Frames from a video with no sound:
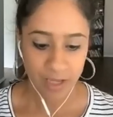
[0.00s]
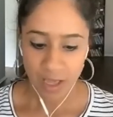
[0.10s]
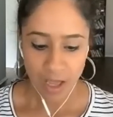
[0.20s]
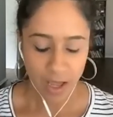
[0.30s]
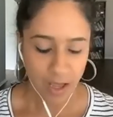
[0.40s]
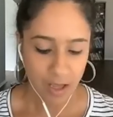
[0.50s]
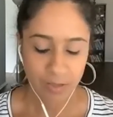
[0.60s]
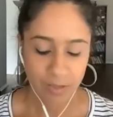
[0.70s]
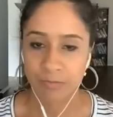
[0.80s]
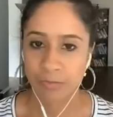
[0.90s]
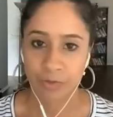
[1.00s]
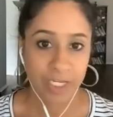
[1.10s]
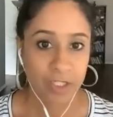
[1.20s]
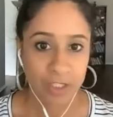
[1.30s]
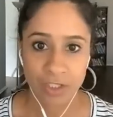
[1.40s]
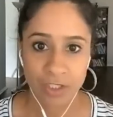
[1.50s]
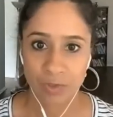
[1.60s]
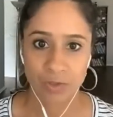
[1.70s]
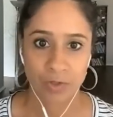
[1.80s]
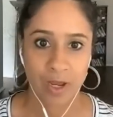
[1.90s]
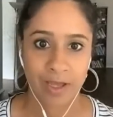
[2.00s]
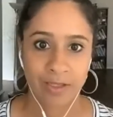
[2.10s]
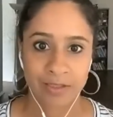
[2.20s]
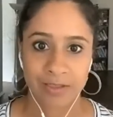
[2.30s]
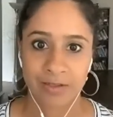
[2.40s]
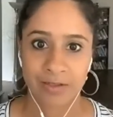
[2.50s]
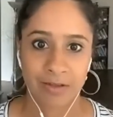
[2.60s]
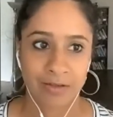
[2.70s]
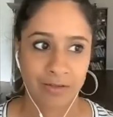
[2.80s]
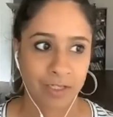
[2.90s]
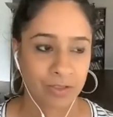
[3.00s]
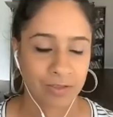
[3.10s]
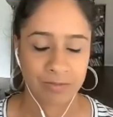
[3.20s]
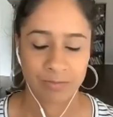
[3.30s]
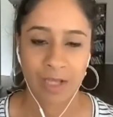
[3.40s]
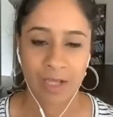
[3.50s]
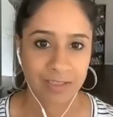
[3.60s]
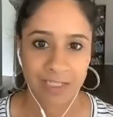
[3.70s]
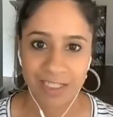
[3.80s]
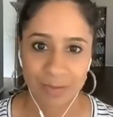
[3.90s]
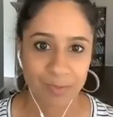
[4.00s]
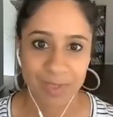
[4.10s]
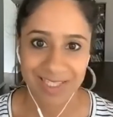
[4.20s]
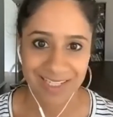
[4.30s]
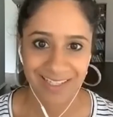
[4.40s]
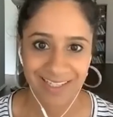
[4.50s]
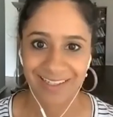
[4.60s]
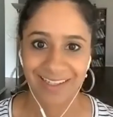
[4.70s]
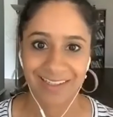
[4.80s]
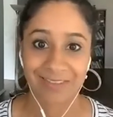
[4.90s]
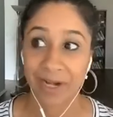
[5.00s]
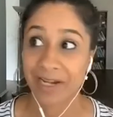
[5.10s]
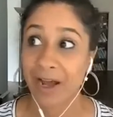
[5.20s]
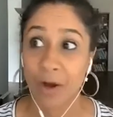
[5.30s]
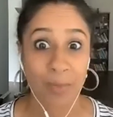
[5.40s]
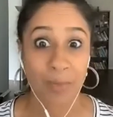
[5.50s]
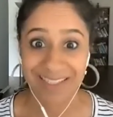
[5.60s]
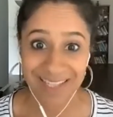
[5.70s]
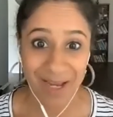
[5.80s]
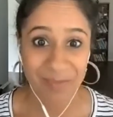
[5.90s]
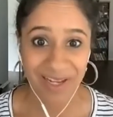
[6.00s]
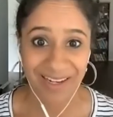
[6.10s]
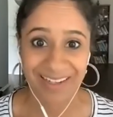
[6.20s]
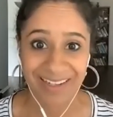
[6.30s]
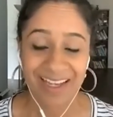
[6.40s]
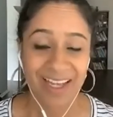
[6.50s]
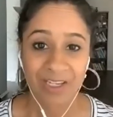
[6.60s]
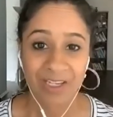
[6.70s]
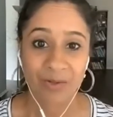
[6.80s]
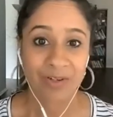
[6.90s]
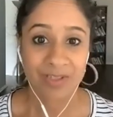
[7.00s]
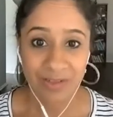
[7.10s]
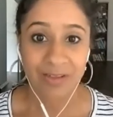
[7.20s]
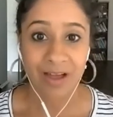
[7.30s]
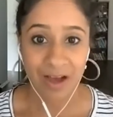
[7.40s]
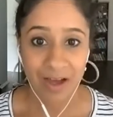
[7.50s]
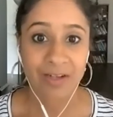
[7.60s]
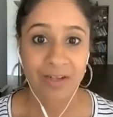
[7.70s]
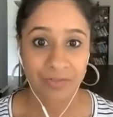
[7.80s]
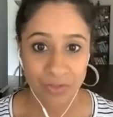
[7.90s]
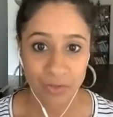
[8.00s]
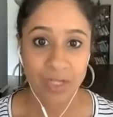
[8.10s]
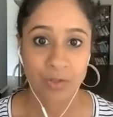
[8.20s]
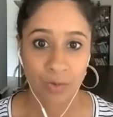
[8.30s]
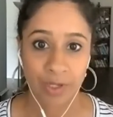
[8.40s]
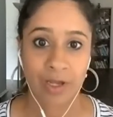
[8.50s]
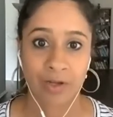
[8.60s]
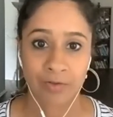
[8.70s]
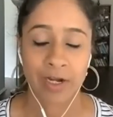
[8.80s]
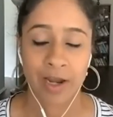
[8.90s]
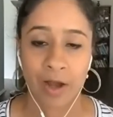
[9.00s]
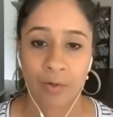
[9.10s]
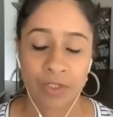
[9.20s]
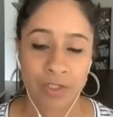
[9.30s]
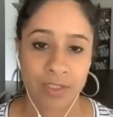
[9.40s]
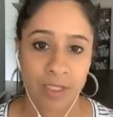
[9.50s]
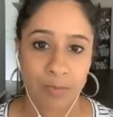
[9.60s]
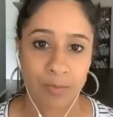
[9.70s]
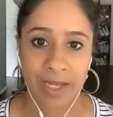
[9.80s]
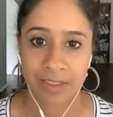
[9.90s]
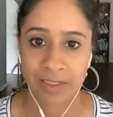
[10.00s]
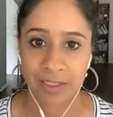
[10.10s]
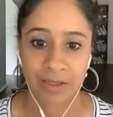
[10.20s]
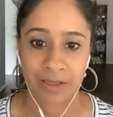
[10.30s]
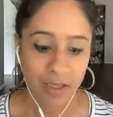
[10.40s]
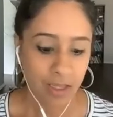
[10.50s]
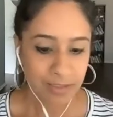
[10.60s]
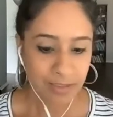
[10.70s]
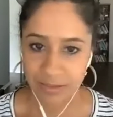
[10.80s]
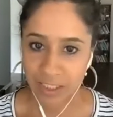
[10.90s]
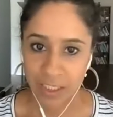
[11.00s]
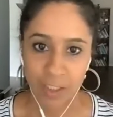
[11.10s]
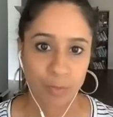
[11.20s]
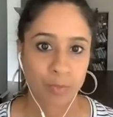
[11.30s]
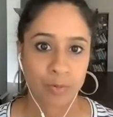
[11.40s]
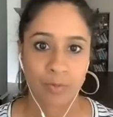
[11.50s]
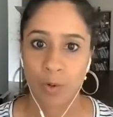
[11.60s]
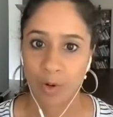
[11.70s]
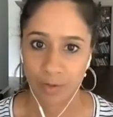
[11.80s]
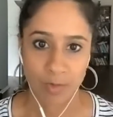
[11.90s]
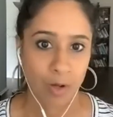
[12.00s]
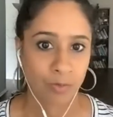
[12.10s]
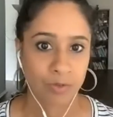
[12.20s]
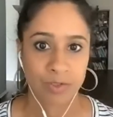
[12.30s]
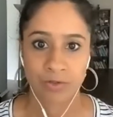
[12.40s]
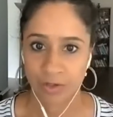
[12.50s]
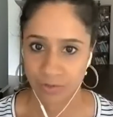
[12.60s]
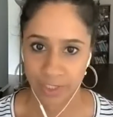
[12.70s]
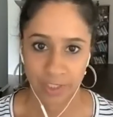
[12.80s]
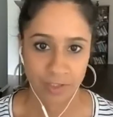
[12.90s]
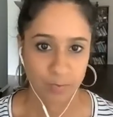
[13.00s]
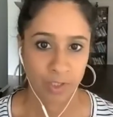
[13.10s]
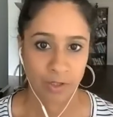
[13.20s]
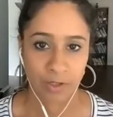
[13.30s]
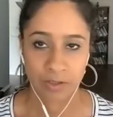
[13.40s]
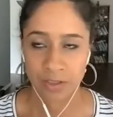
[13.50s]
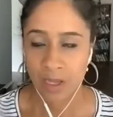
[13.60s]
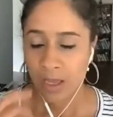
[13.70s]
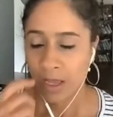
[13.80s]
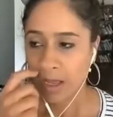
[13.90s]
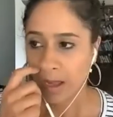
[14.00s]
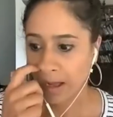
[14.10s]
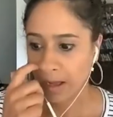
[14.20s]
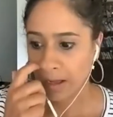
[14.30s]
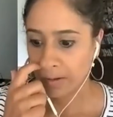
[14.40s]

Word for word: uh, relationship stress, the like just constant need to be busy, and right now a pandemic. You know, there's a lot of stress going on right now, which is impacting sleep, hormones, neurotransmitters, uh,